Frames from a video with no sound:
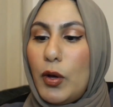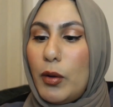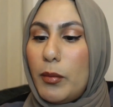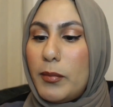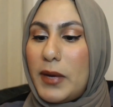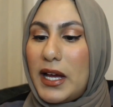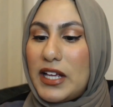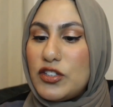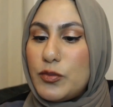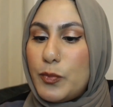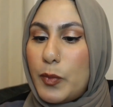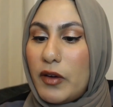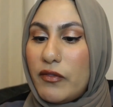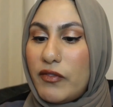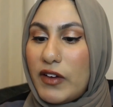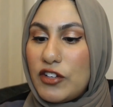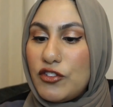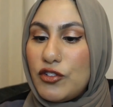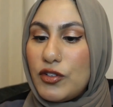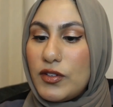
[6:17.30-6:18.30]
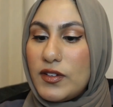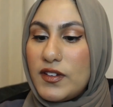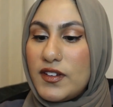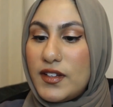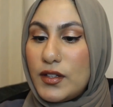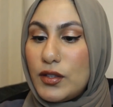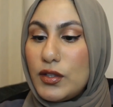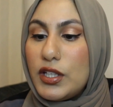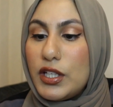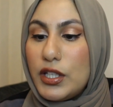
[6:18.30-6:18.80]
Match Perfection
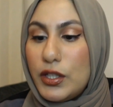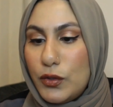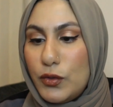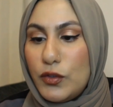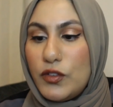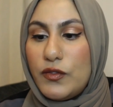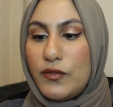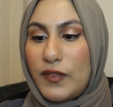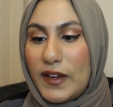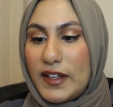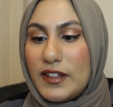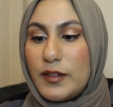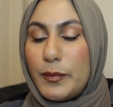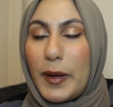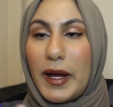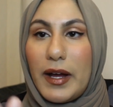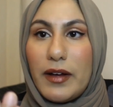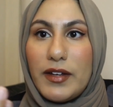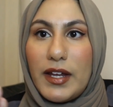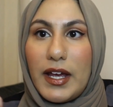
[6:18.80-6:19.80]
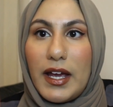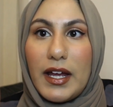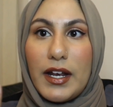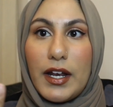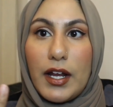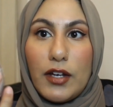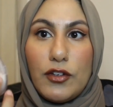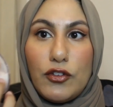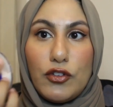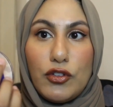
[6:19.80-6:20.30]
Silky Loose Face Powder, and
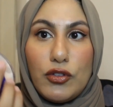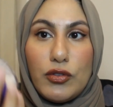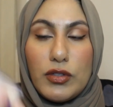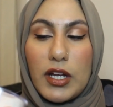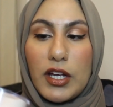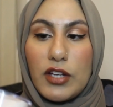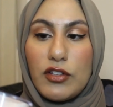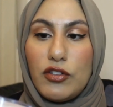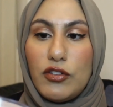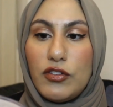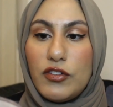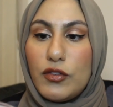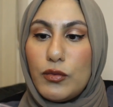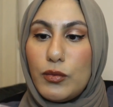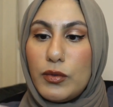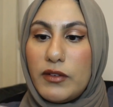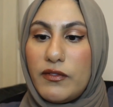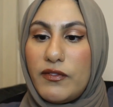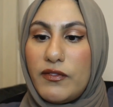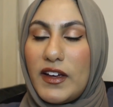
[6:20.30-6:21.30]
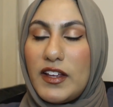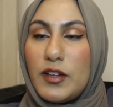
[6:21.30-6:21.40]
I do like to use this with the face